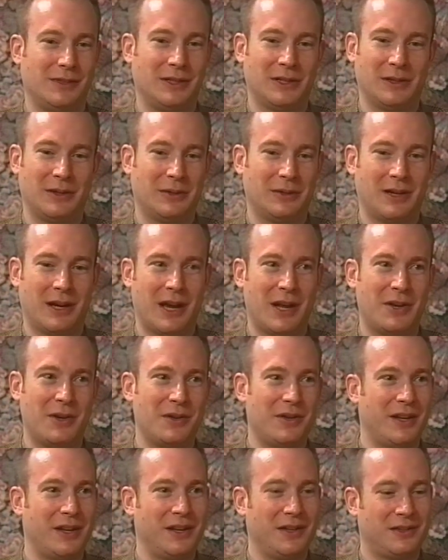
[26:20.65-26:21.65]
you know,
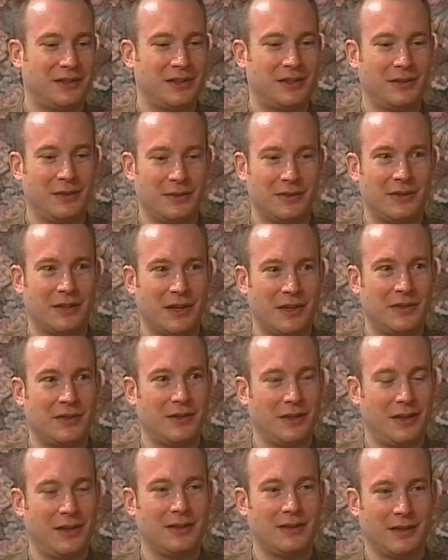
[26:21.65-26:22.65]
honored that he said those uh -huh. nice
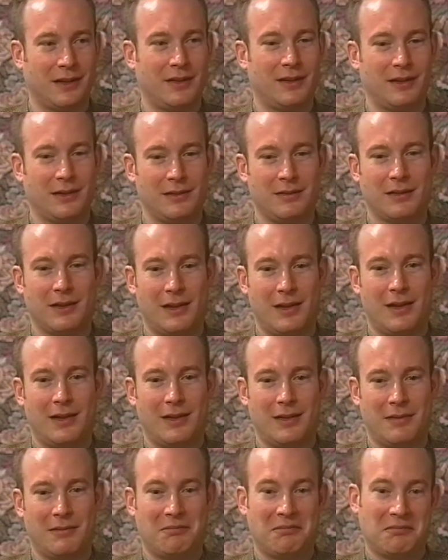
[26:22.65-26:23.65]
uh-huh. things. I think,
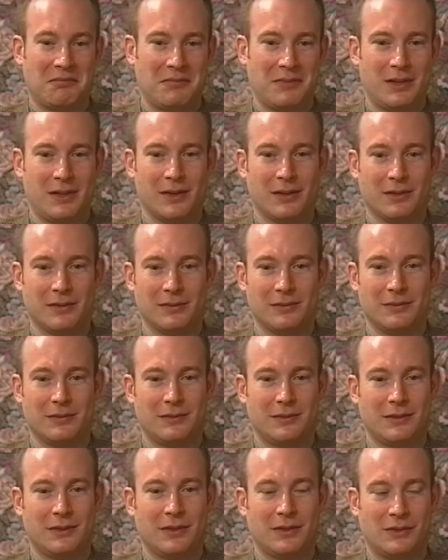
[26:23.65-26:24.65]
you know,
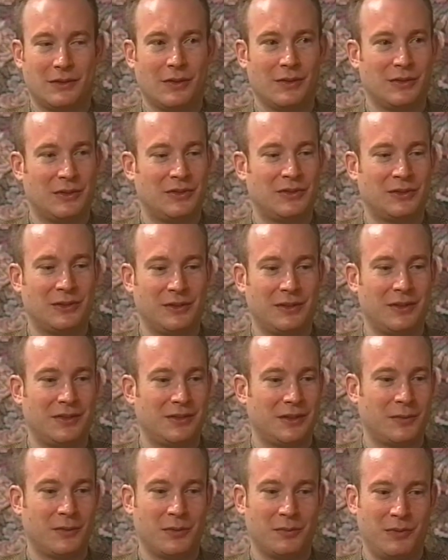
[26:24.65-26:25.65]
those are certainly
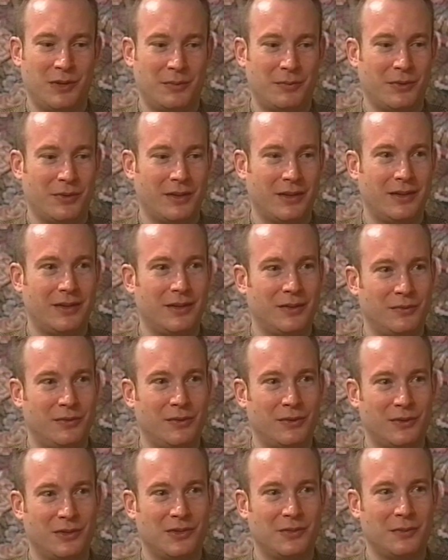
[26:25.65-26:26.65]
some of the people that
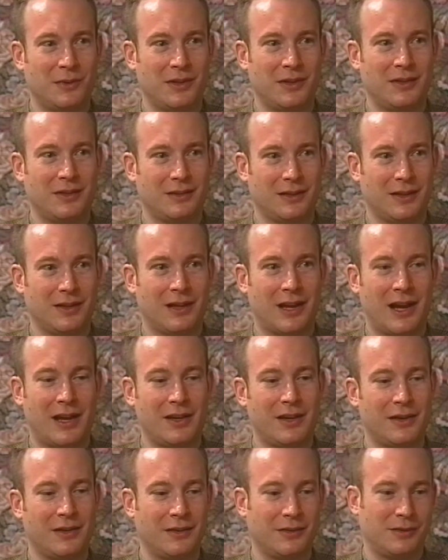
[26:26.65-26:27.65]
influenced right. me a
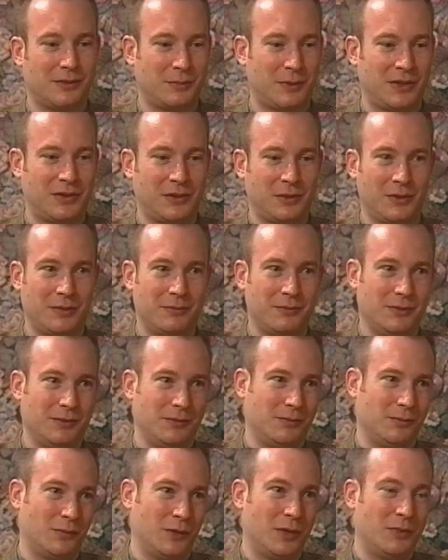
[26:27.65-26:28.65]
lot, and especially when
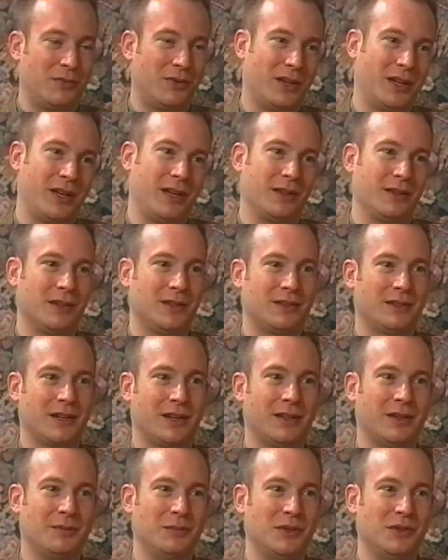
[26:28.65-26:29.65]
when playing this
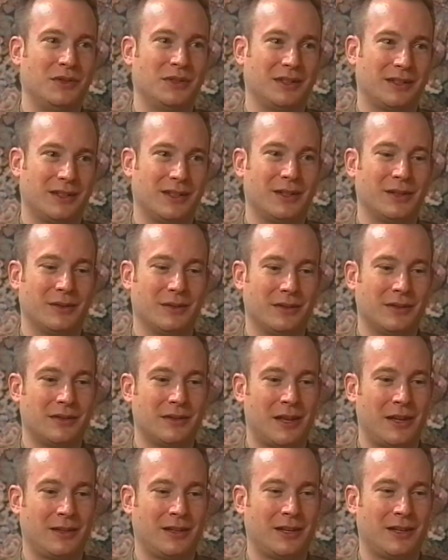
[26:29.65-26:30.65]
kind of music, you know,
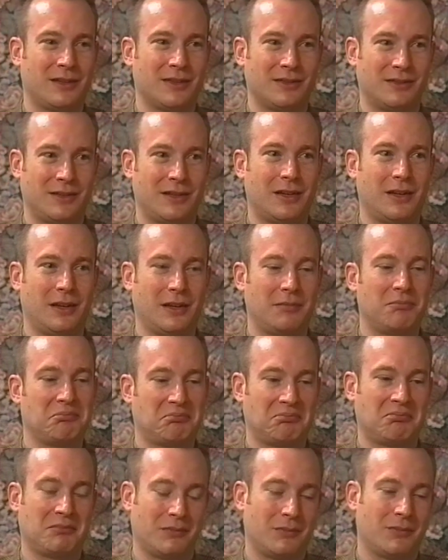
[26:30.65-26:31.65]
in that kind of setting.
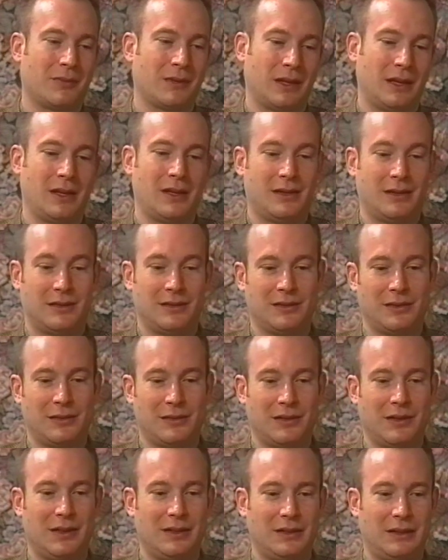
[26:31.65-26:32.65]
Yeah.
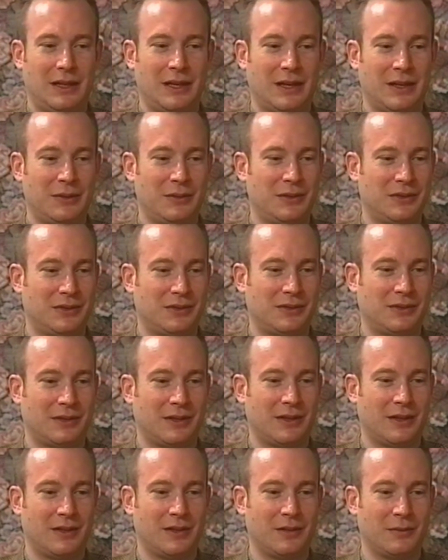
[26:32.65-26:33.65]
So uh, yeah, he was
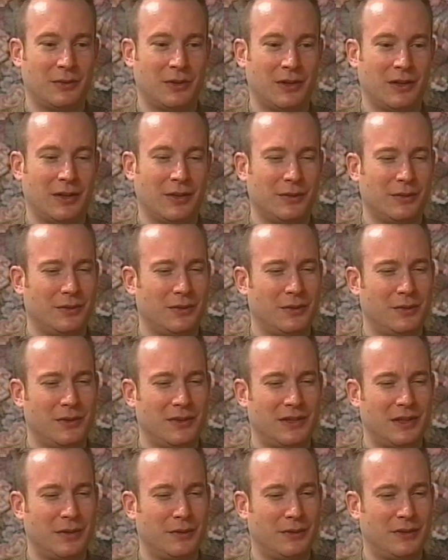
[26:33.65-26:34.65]
on the ball. Who, who
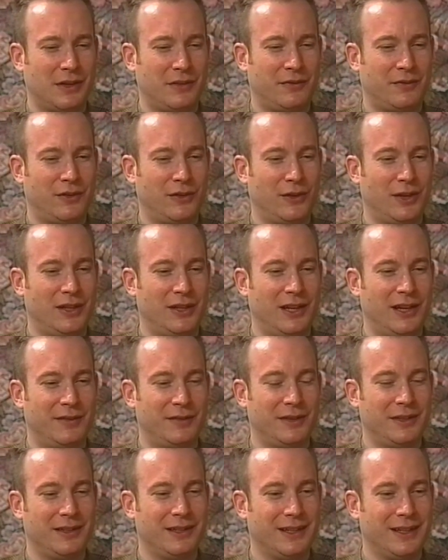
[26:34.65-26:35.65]
was that? Was that I'm I'm glad to
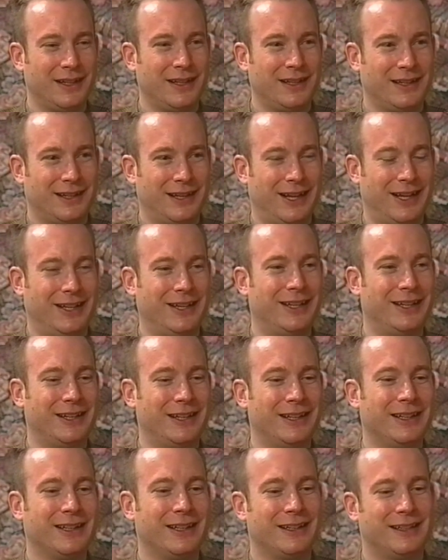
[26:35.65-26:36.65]
hear you say that because
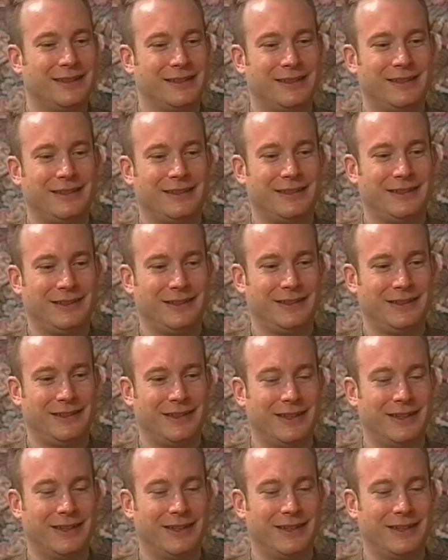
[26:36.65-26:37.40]
sometimes you um,